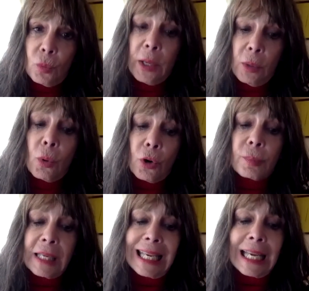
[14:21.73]
we were
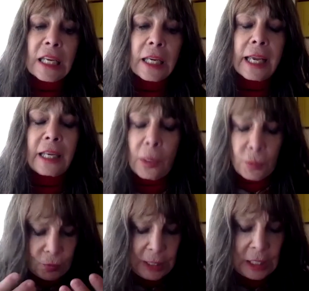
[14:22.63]
beginning, and I
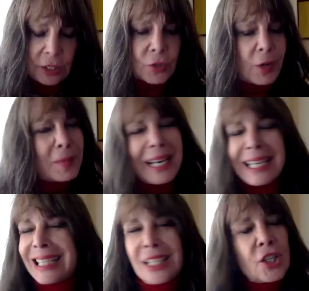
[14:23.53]
was reading the script, and I
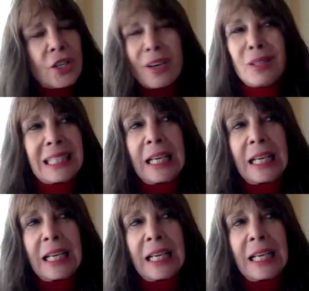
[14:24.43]
said, You know,